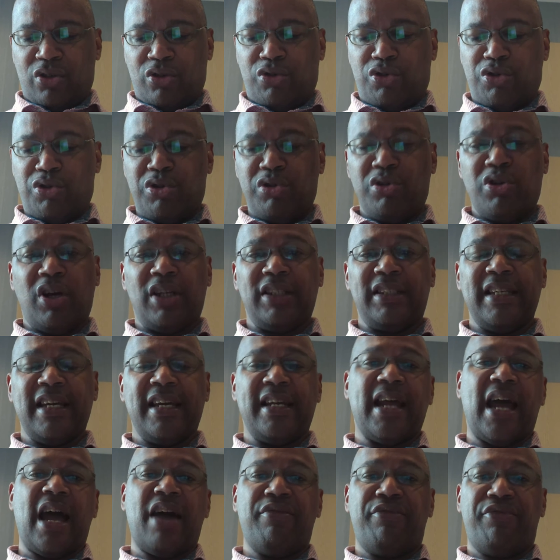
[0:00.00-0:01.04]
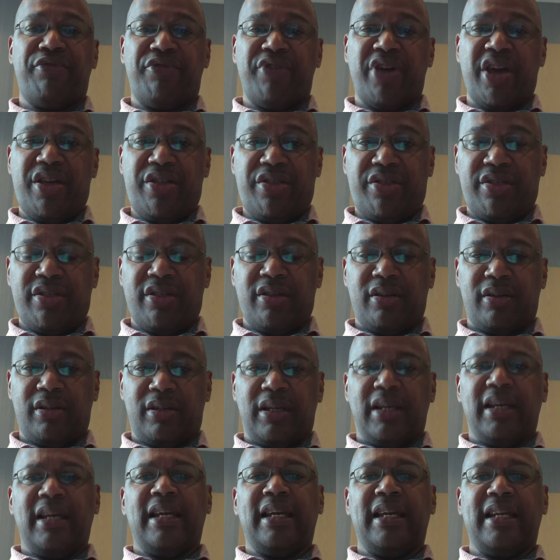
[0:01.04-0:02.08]
Do you not yet have faith?
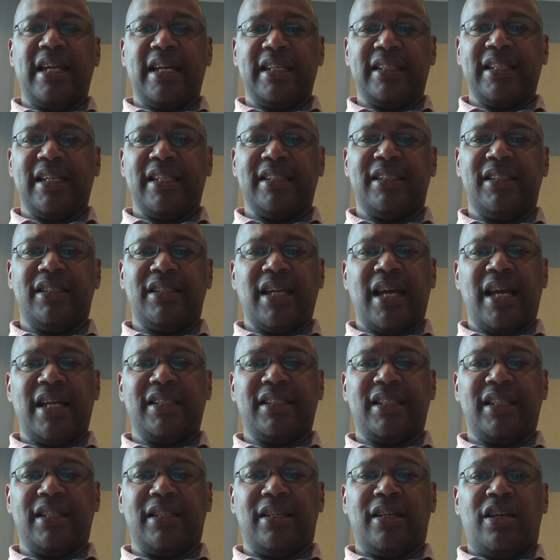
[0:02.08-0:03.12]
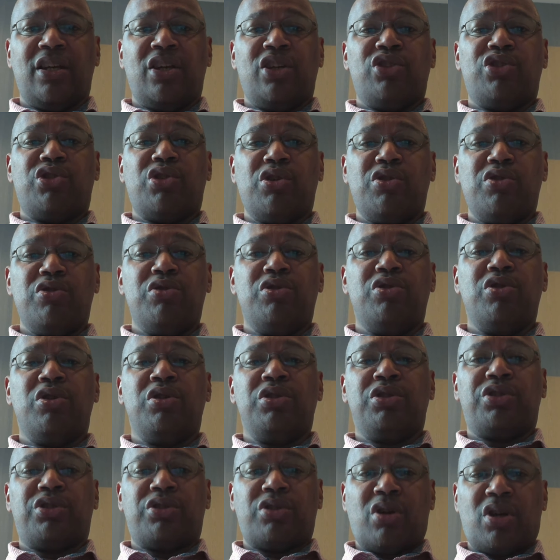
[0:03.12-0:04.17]
In essence, he's asking, so you
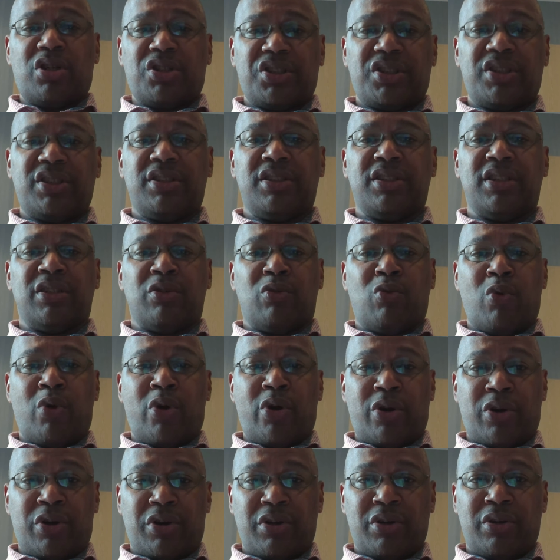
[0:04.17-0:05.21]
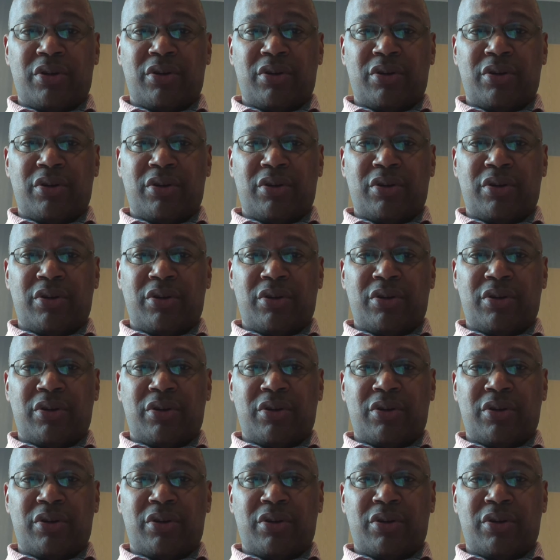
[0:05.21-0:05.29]
don't trust the word